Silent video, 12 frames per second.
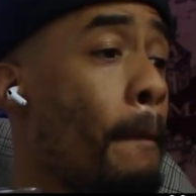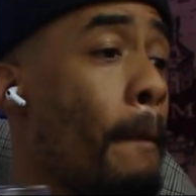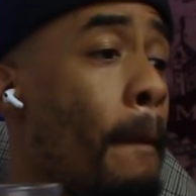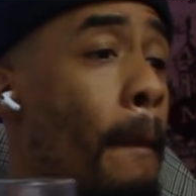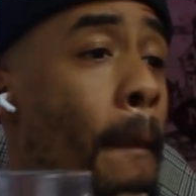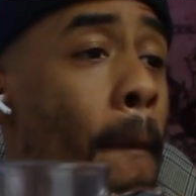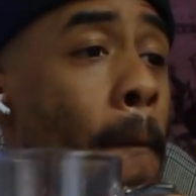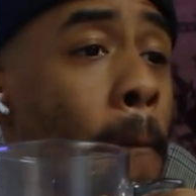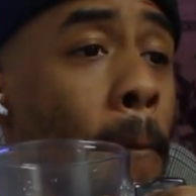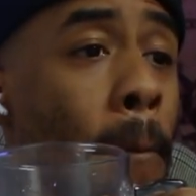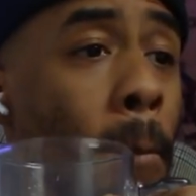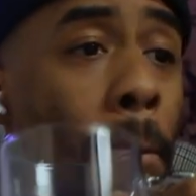
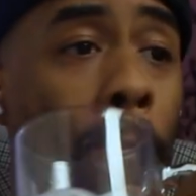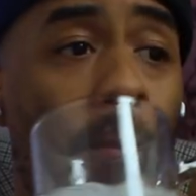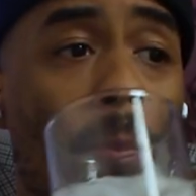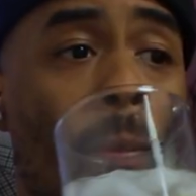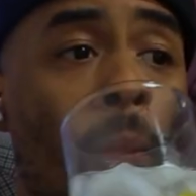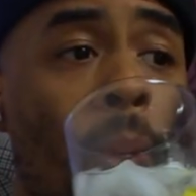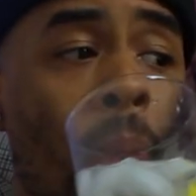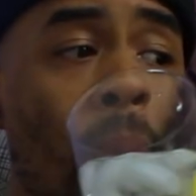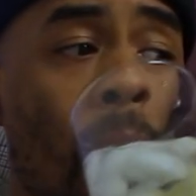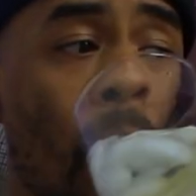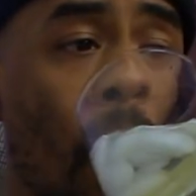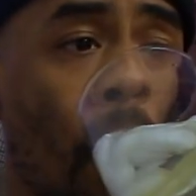
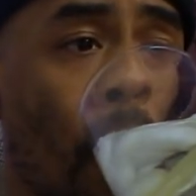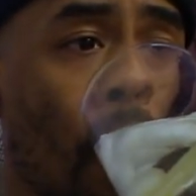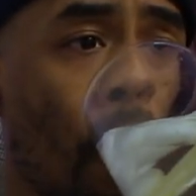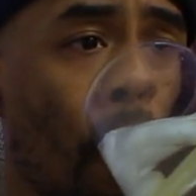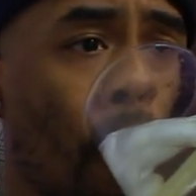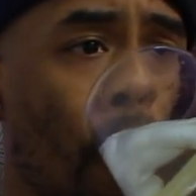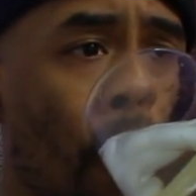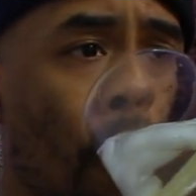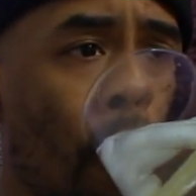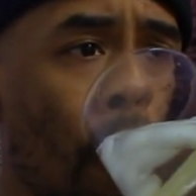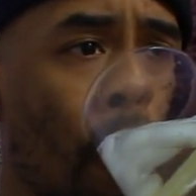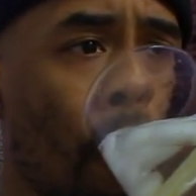
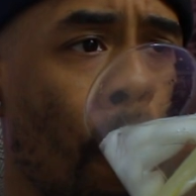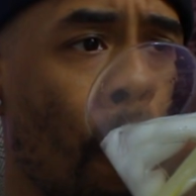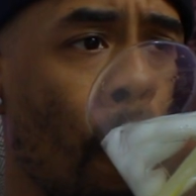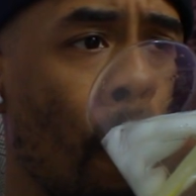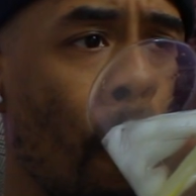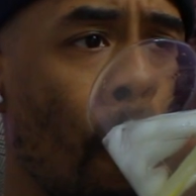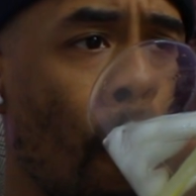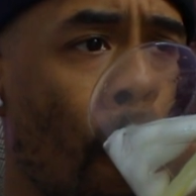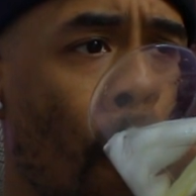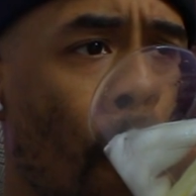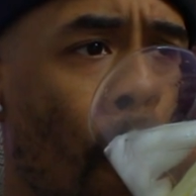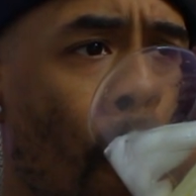
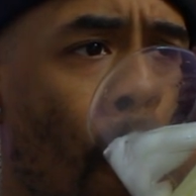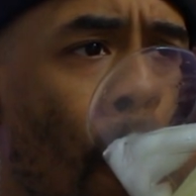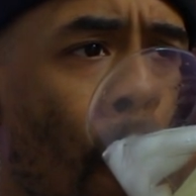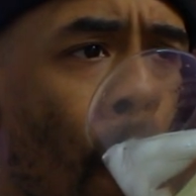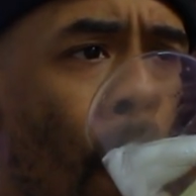[no speech]